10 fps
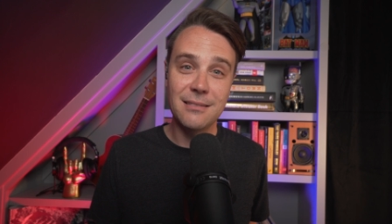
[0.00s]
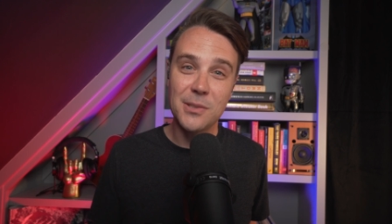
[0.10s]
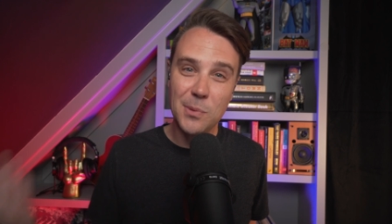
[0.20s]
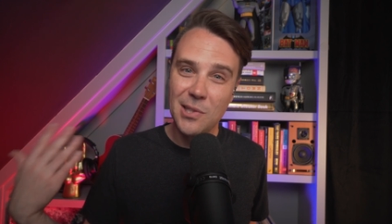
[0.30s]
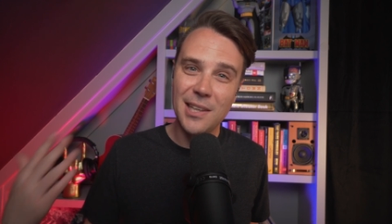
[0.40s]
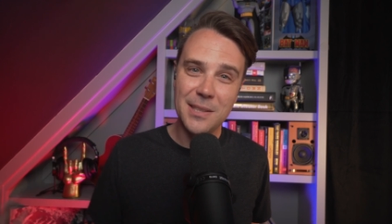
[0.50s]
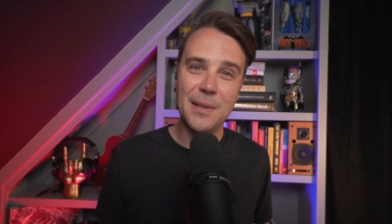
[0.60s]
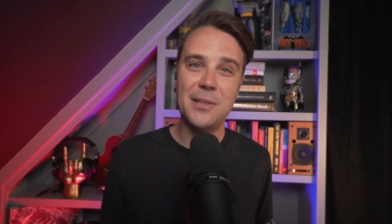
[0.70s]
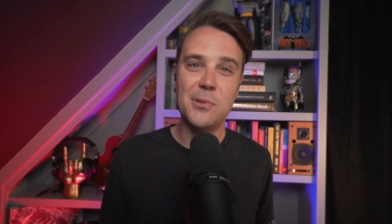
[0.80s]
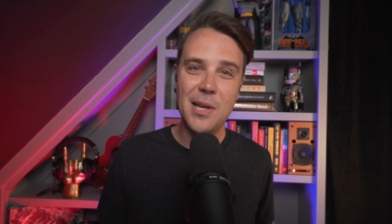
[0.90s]
Because we talked
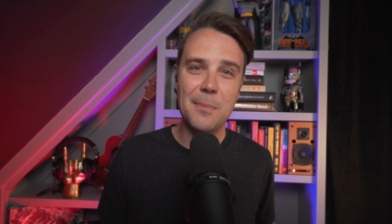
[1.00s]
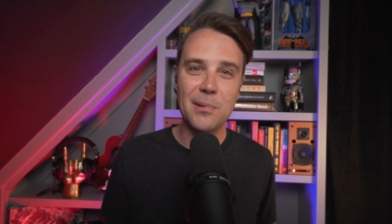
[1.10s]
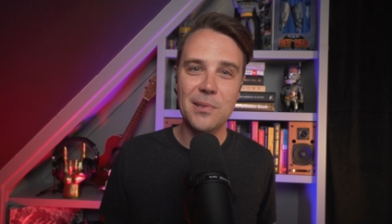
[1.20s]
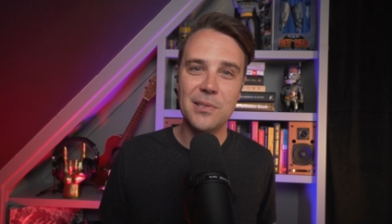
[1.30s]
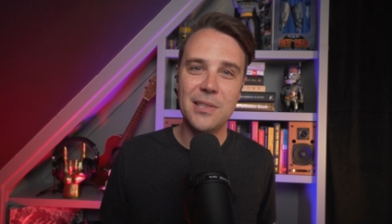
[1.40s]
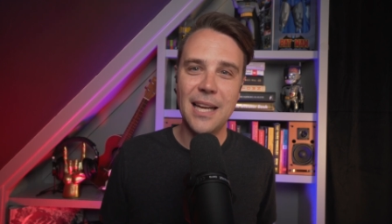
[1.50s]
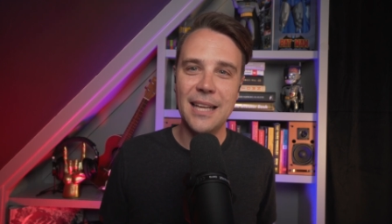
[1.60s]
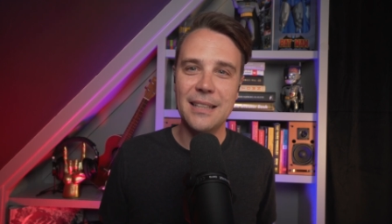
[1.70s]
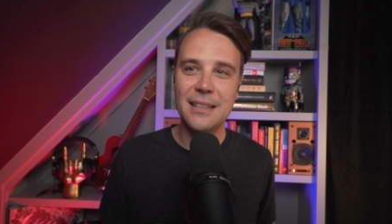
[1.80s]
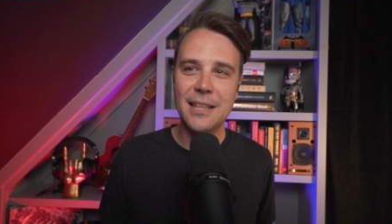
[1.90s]
about those numbers.
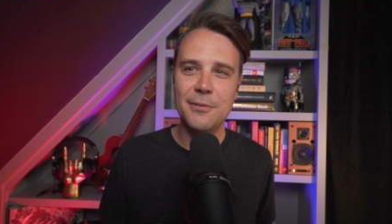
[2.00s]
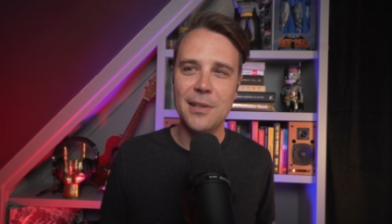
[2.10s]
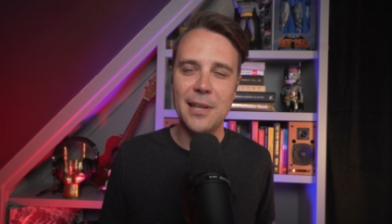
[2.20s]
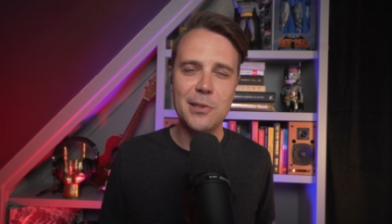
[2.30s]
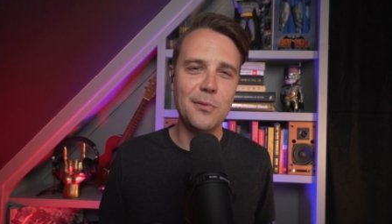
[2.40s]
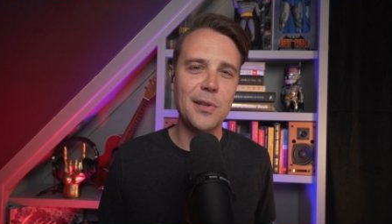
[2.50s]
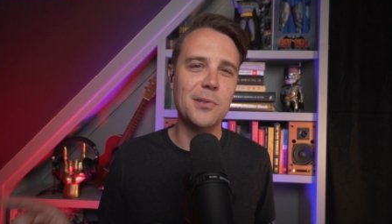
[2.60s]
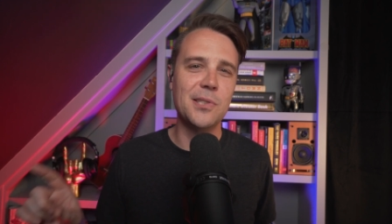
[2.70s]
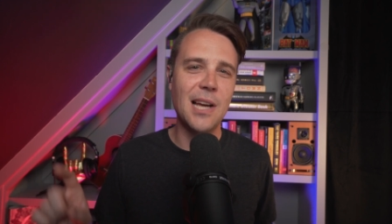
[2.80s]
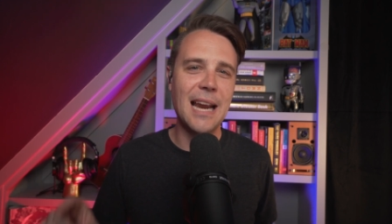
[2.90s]
And if the electric
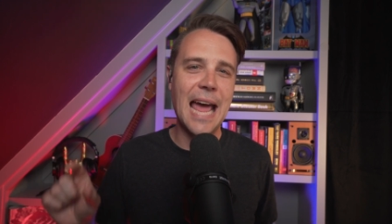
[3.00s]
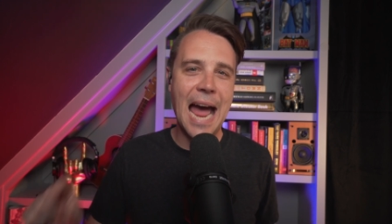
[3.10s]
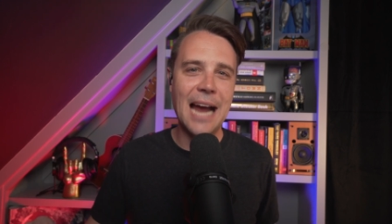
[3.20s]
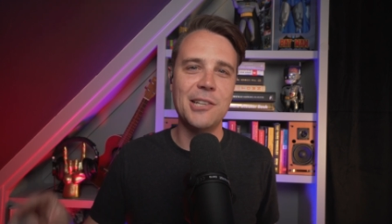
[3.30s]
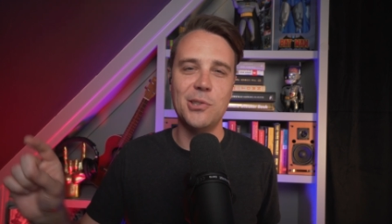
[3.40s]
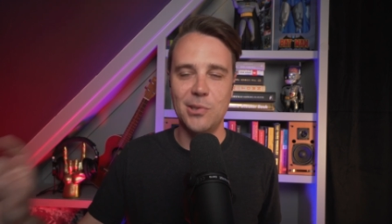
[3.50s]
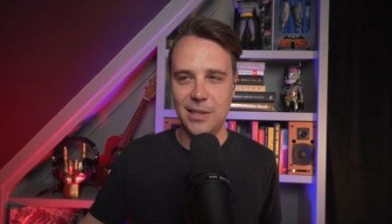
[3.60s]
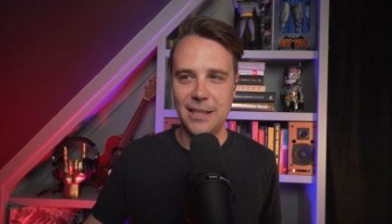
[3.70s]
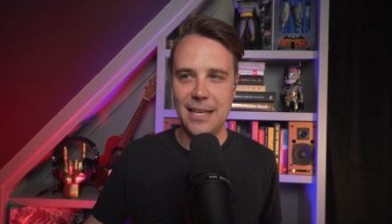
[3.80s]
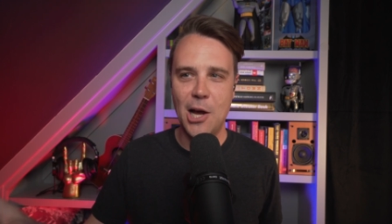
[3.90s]
vehicle is not
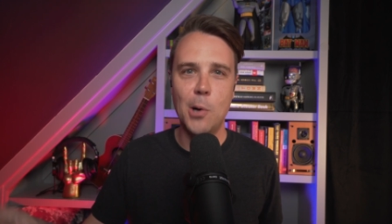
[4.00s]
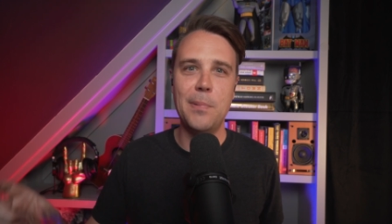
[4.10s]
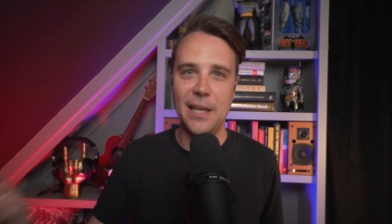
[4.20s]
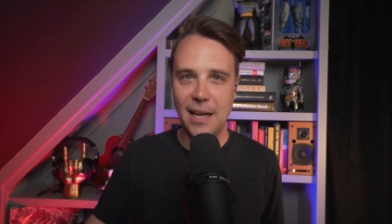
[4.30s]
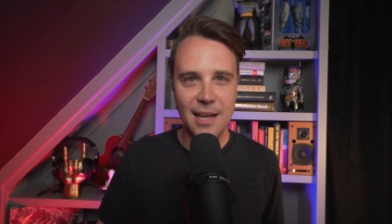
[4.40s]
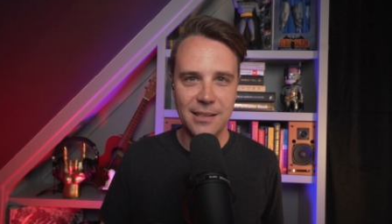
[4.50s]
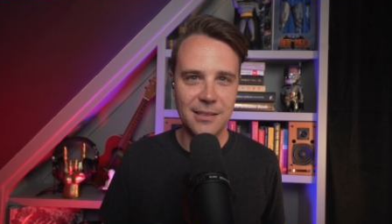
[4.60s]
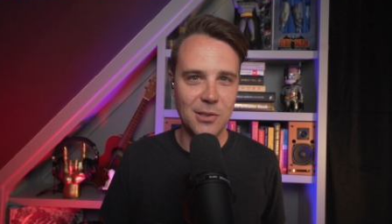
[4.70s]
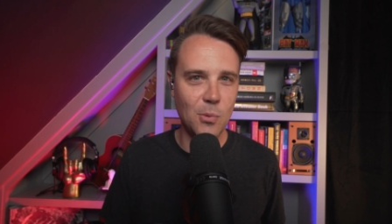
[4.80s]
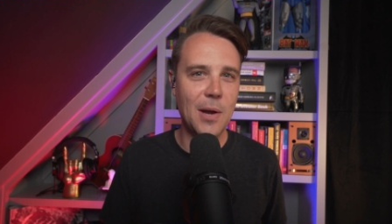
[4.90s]
actually helping
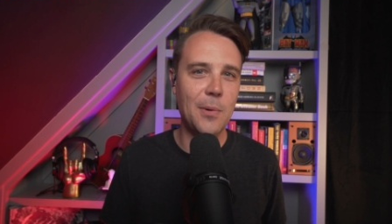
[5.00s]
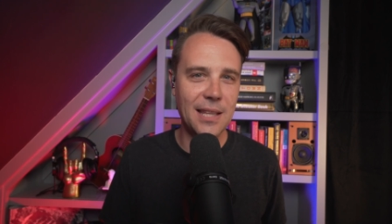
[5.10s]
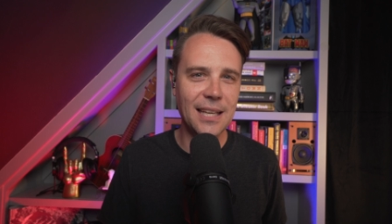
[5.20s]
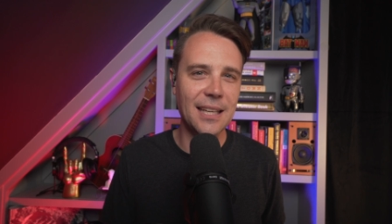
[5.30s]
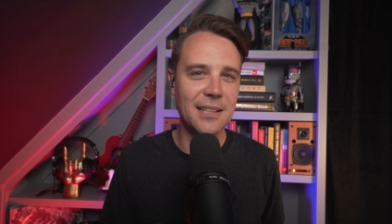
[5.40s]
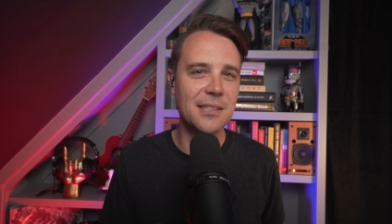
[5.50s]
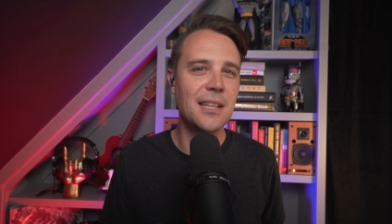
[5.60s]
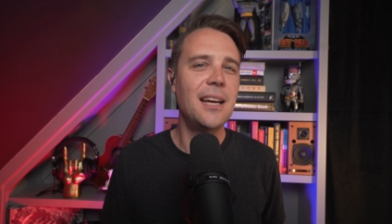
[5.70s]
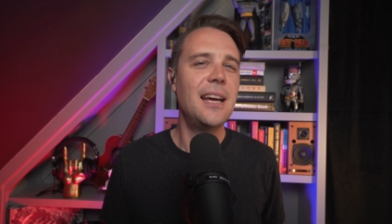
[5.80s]
us the way we think it is,